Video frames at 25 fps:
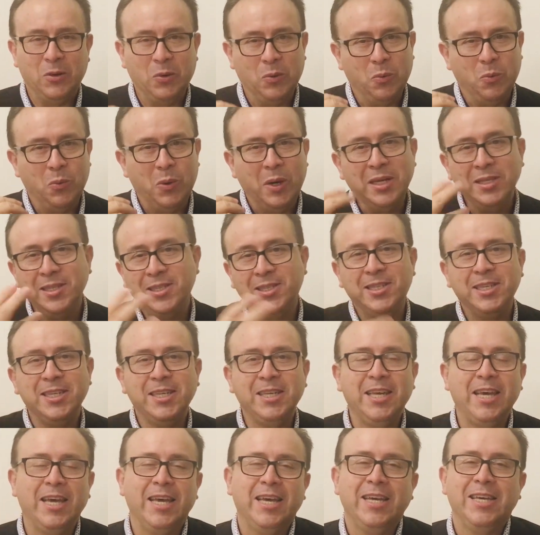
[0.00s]
once
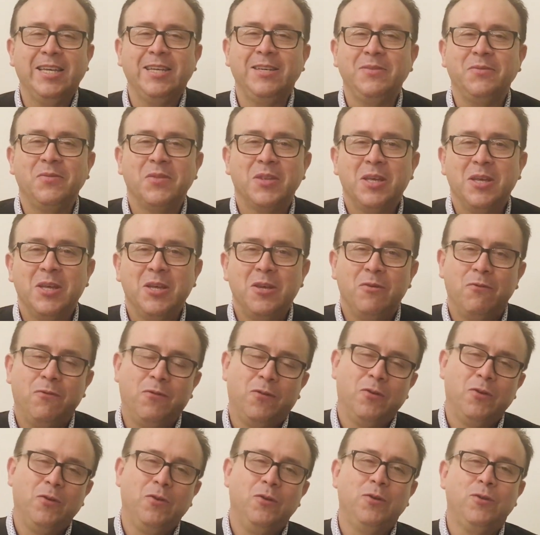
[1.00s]
again
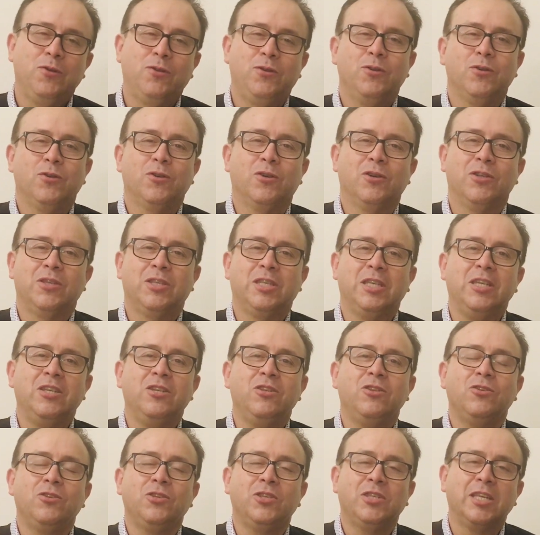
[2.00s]
for you to continue
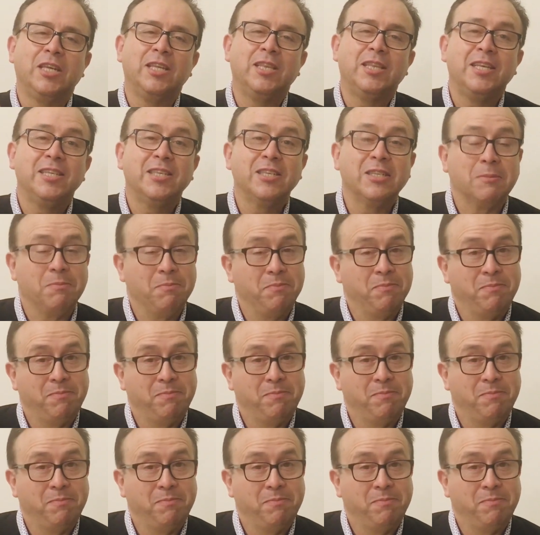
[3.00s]
to send us